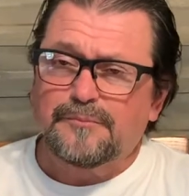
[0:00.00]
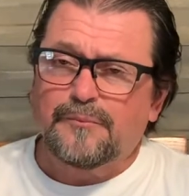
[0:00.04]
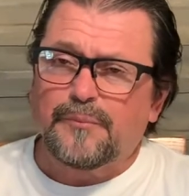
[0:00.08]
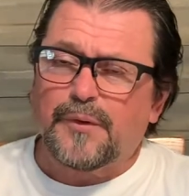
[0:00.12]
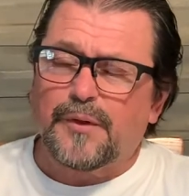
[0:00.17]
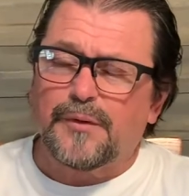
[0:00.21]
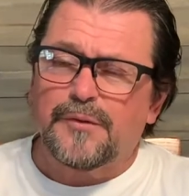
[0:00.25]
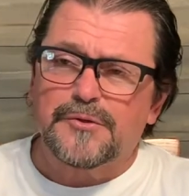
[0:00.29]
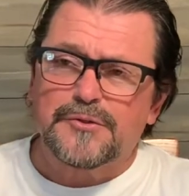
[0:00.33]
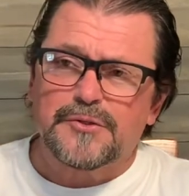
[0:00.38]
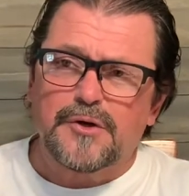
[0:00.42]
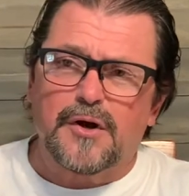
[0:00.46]

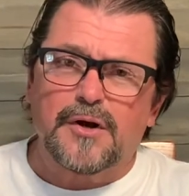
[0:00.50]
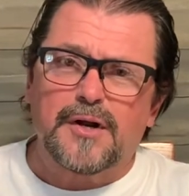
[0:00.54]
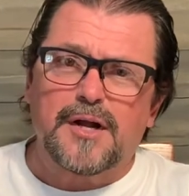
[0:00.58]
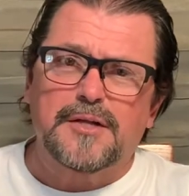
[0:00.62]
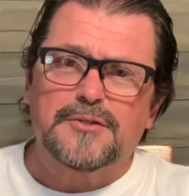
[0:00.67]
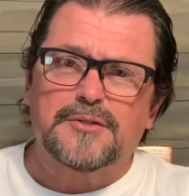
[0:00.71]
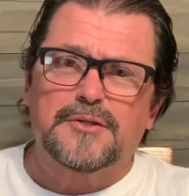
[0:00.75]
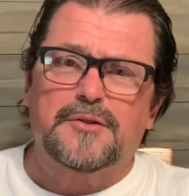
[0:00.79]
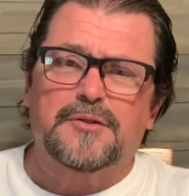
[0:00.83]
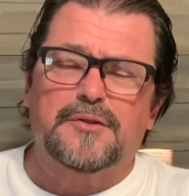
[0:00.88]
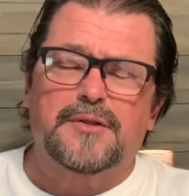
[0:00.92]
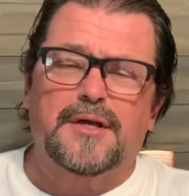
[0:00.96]
There's all
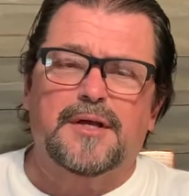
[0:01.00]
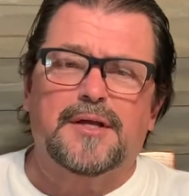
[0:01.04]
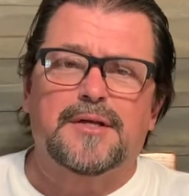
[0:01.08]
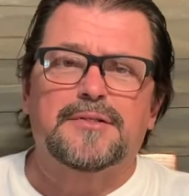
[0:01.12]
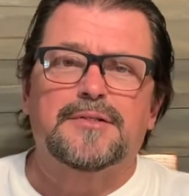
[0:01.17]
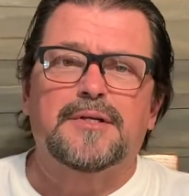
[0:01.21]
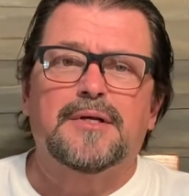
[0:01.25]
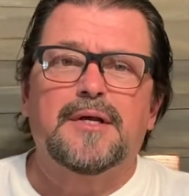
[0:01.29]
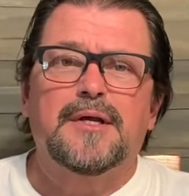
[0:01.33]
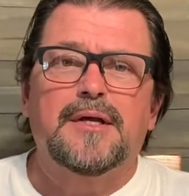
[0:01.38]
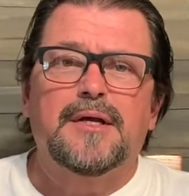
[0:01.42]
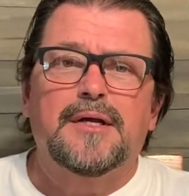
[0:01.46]
kinds of
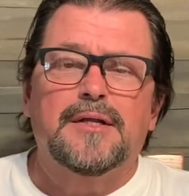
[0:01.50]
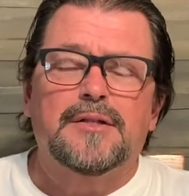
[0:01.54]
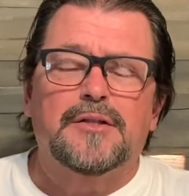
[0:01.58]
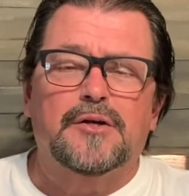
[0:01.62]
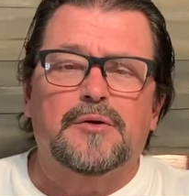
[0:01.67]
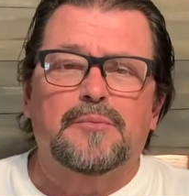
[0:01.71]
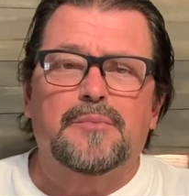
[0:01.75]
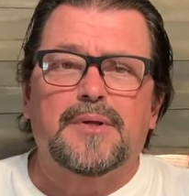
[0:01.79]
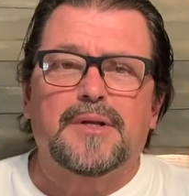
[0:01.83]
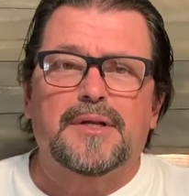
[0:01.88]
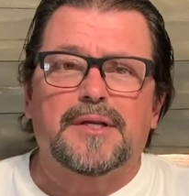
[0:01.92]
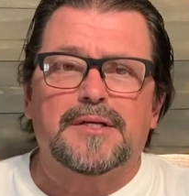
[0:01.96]
things that
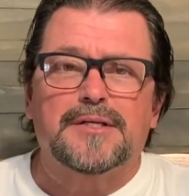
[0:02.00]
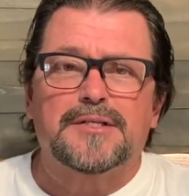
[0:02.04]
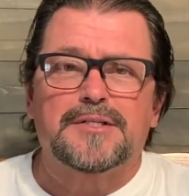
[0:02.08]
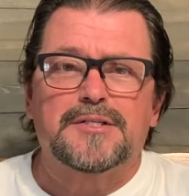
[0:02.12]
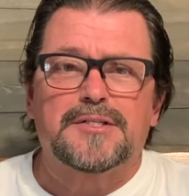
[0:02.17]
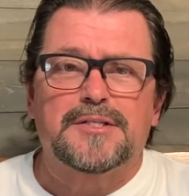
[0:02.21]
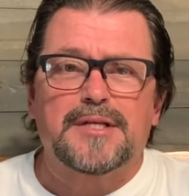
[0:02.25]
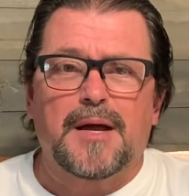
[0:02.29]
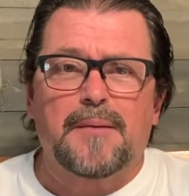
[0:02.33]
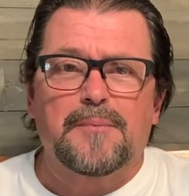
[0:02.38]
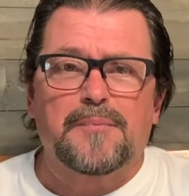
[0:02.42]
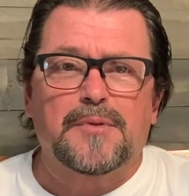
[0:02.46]
are being
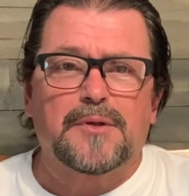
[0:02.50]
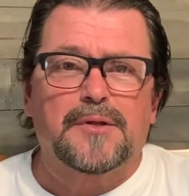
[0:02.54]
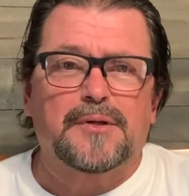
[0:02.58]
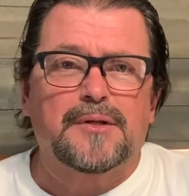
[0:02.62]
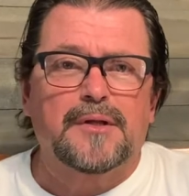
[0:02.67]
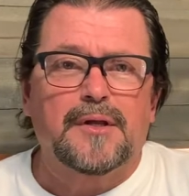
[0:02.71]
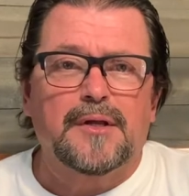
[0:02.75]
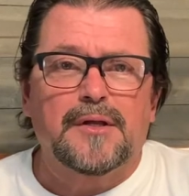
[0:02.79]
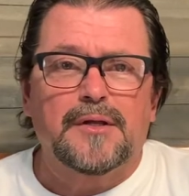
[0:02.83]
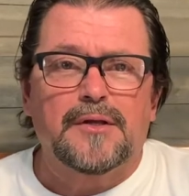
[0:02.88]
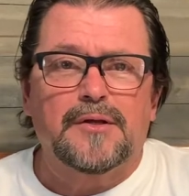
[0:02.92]
accepted.